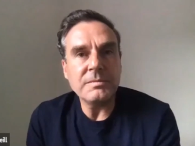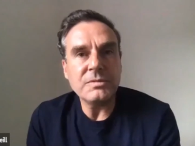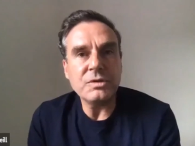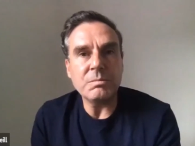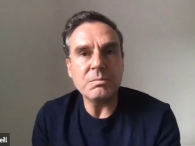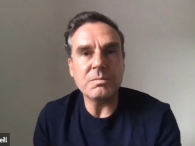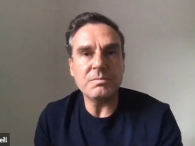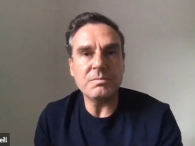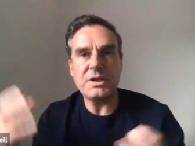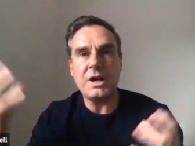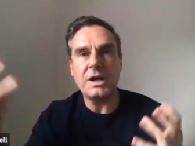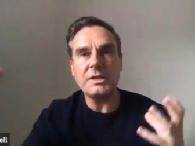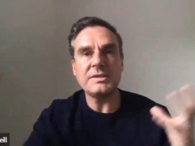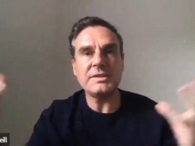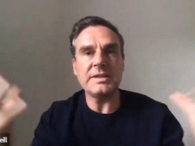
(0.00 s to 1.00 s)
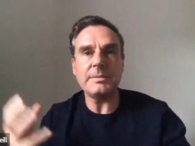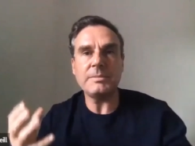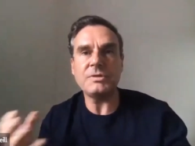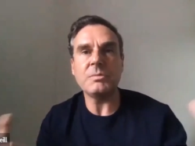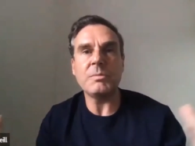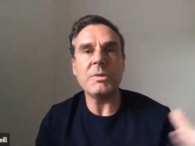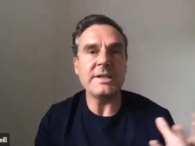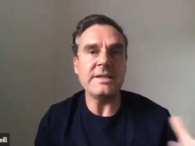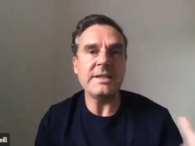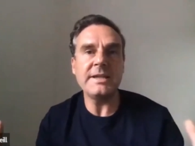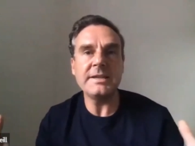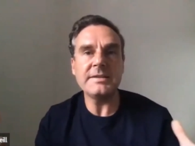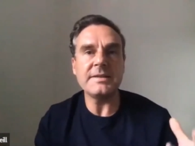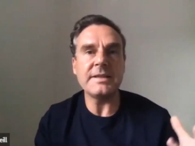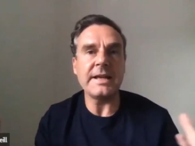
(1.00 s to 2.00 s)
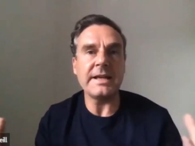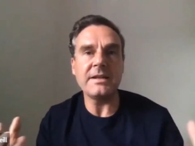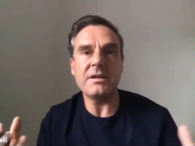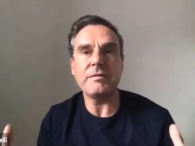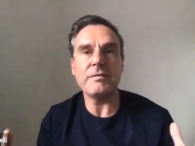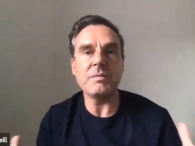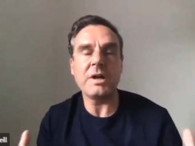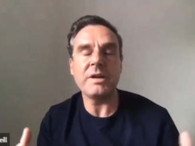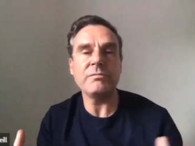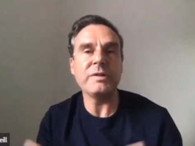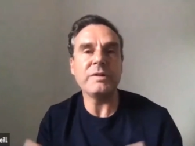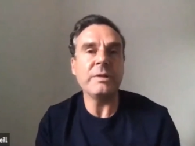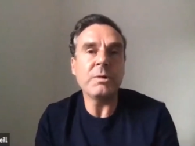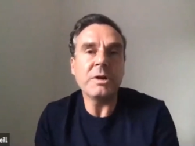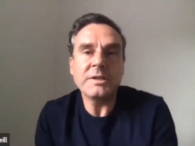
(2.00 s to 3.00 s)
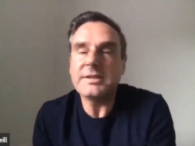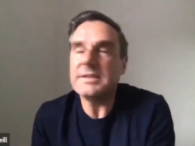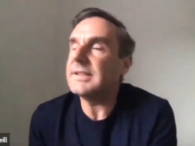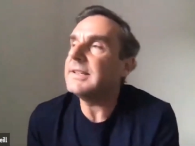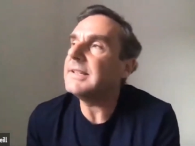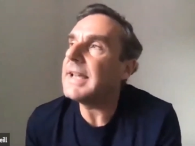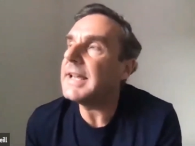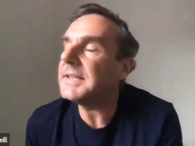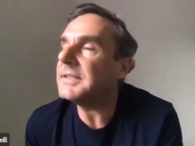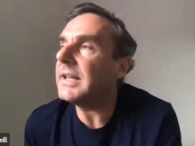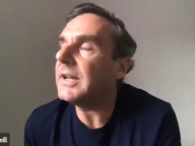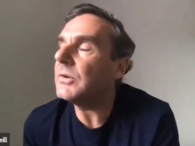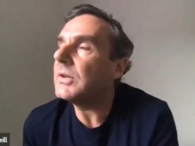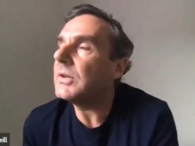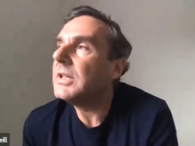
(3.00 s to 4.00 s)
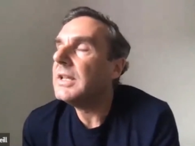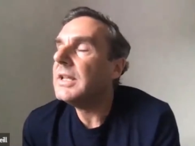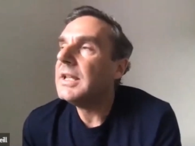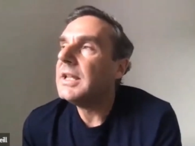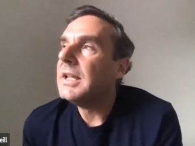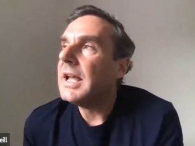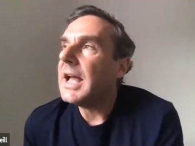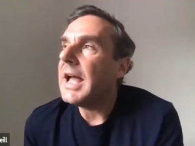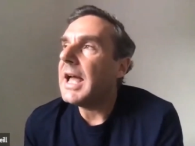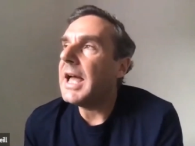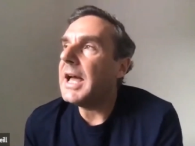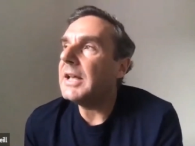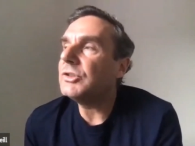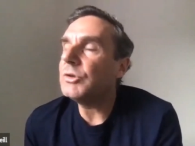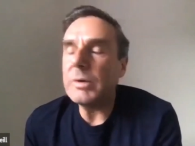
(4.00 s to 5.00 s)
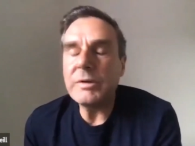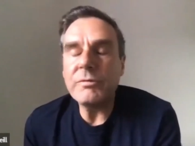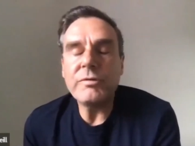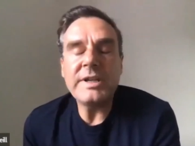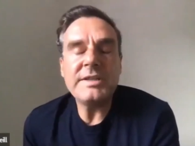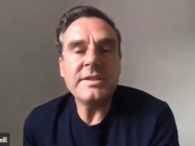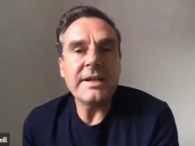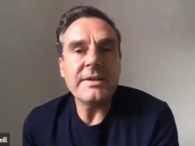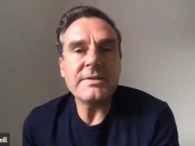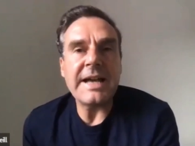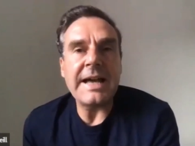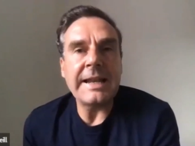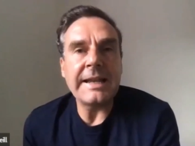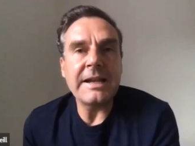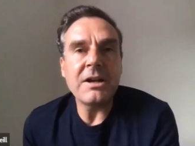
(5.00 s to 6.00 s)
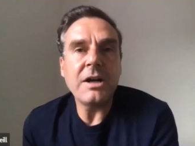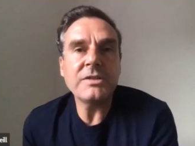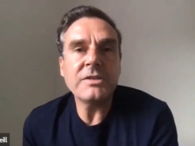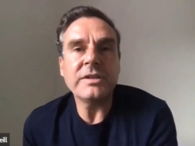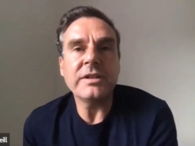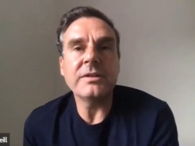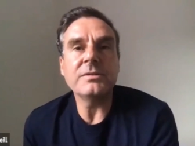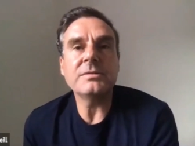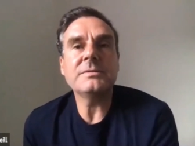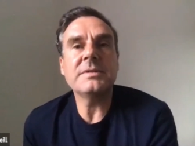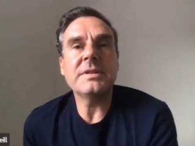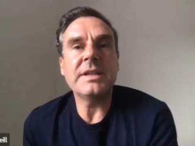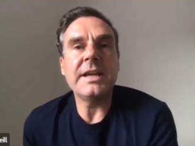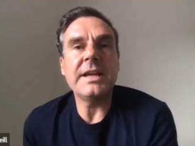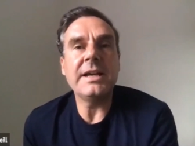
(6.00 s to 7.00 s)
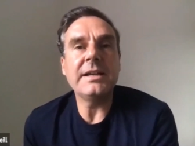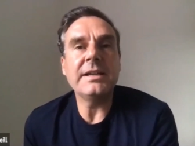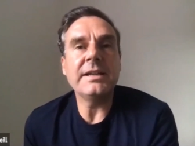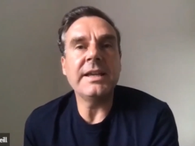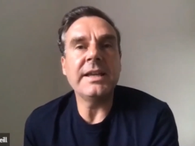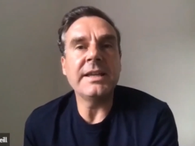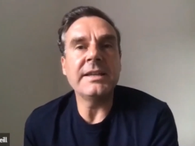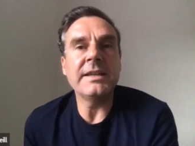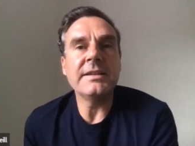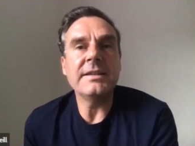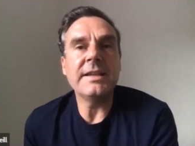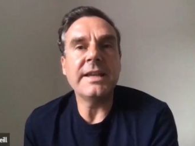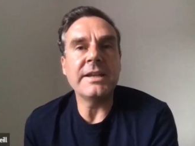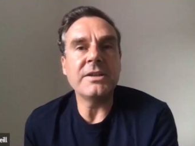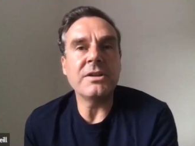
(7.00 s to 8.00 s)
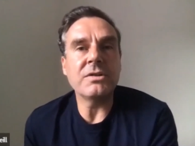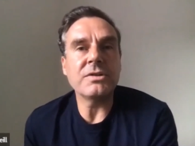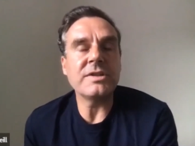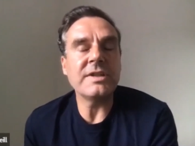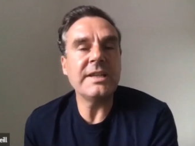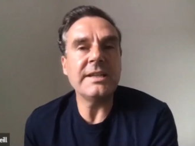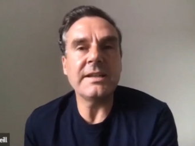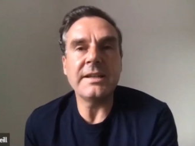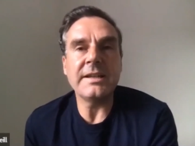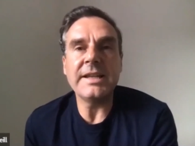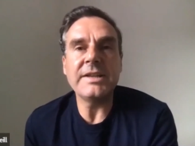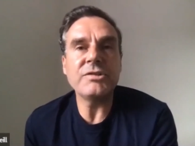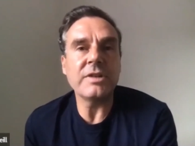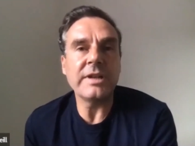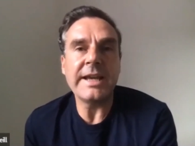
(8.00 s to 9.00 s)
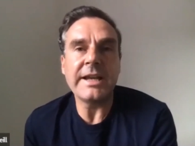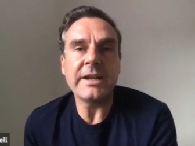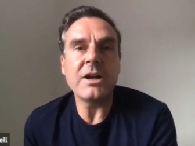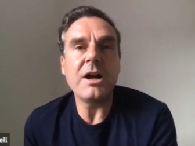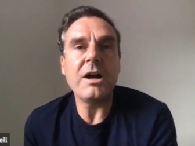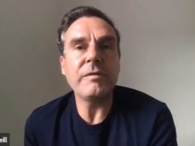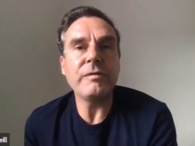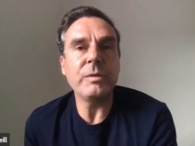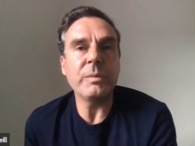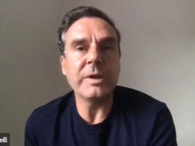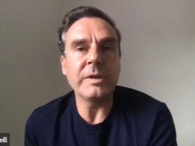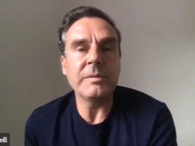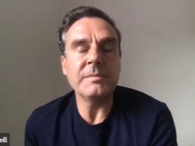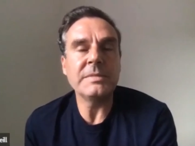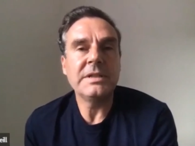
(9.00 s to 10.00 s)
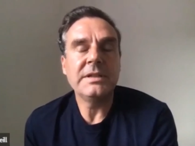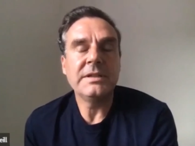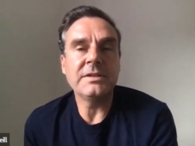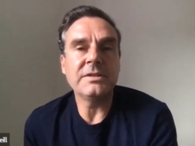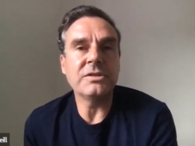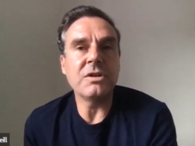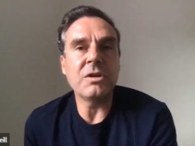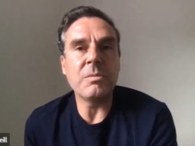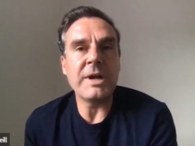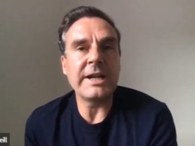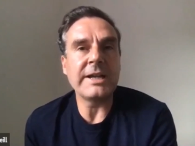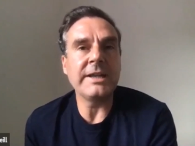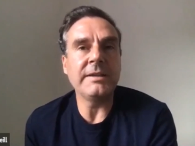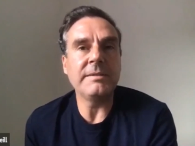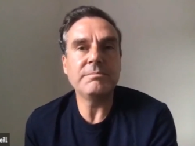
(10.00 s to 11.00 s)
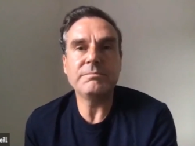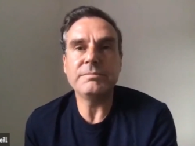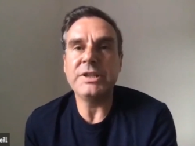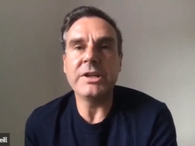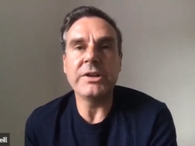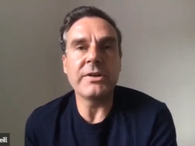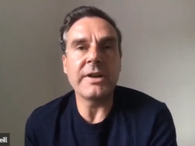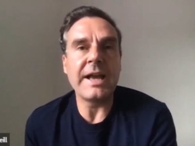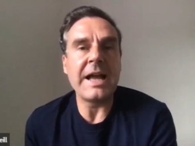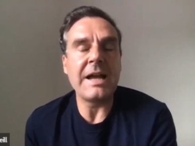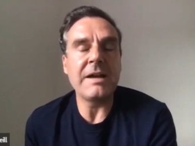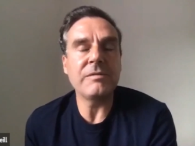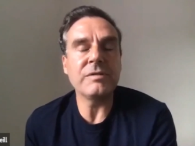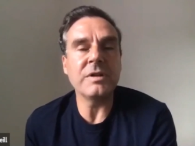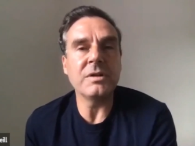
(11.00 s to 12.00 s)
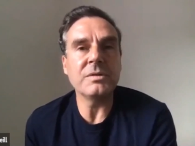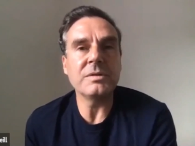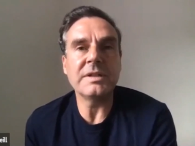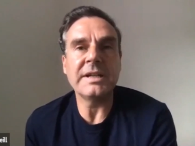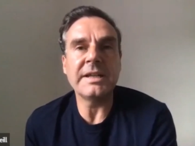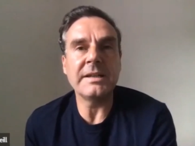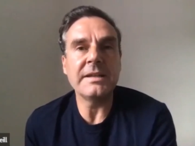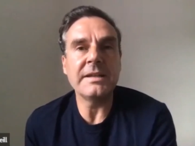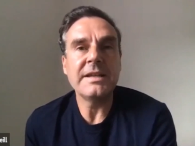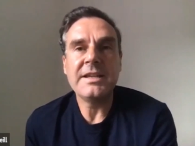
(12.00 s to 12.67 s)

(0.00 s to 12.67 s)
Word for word: some concepts, some ideas that I, I really wanted to test out. Uh, so I reached out to Alan Costello uh, in the NDRC, and I literally had a coffee with him. This is going back a year and a half ago, and